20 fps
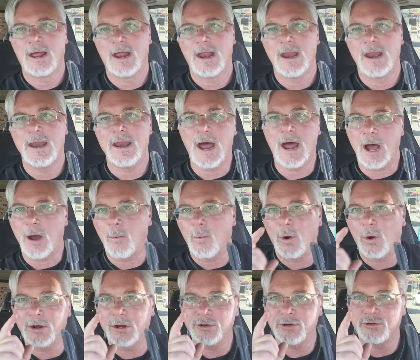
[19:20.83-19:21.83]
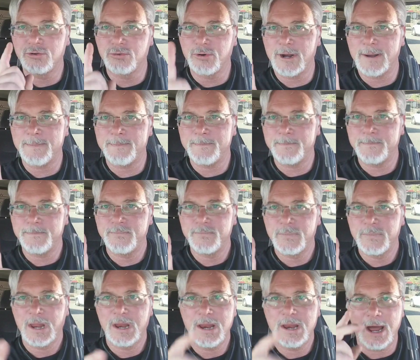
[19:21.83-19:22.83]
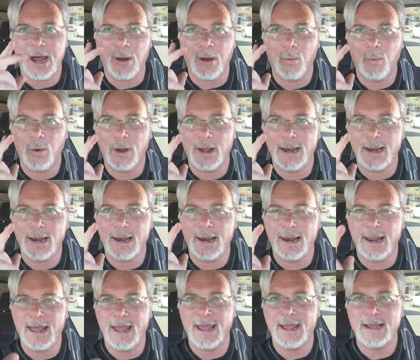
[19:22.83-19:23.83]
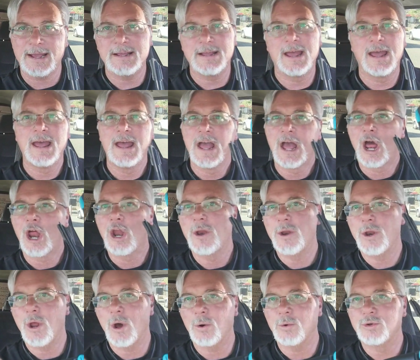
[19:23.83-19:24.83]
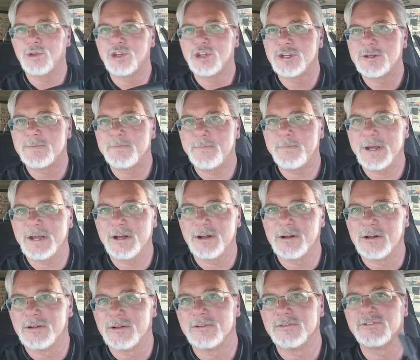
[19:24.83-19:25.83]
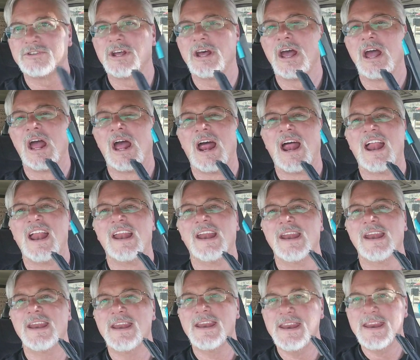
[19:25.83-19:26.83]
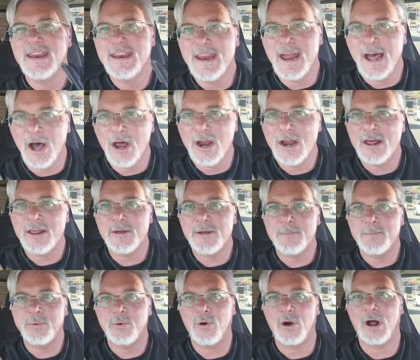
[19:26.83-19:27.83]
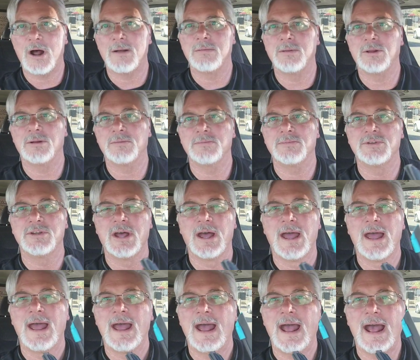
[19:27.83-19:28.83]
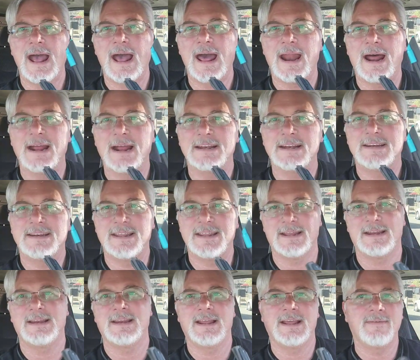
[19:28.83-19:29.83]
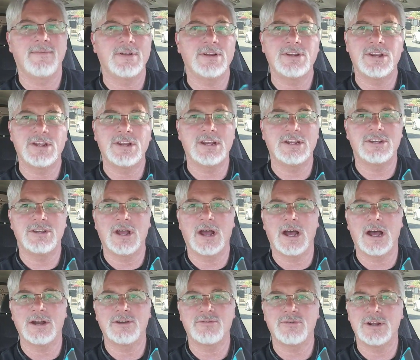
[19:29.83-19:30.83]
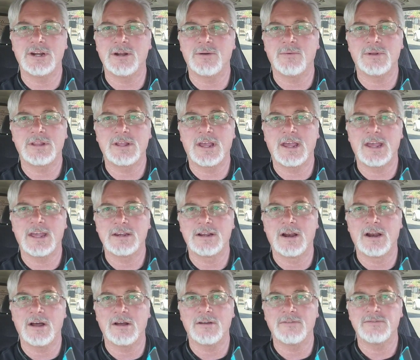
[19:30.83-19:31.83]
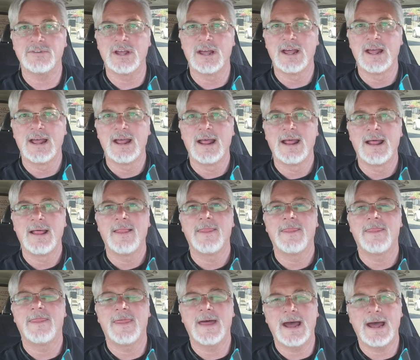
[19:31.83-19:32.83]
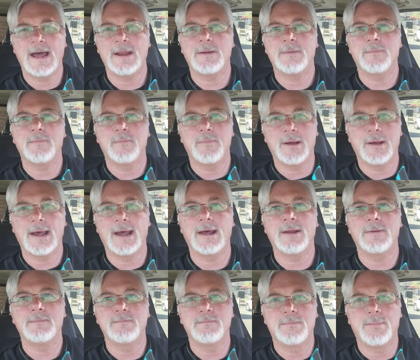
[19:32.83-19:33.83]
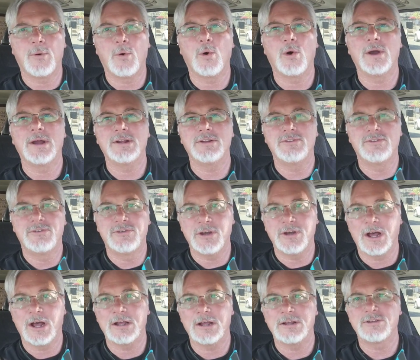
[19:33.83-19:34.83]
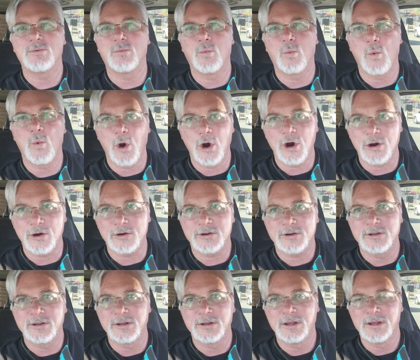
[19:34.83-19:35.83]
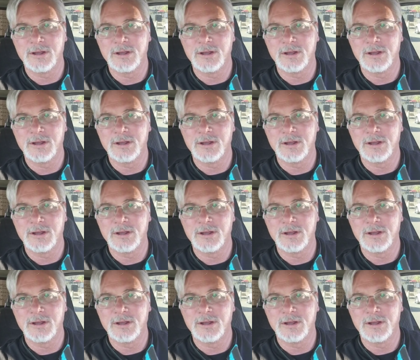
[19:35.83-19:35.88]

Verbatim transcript: Not one drip, not wet leg, no spills, none of the problems. And I didn't even teach, uh, treat it with kid gloves. That bad boy just worked.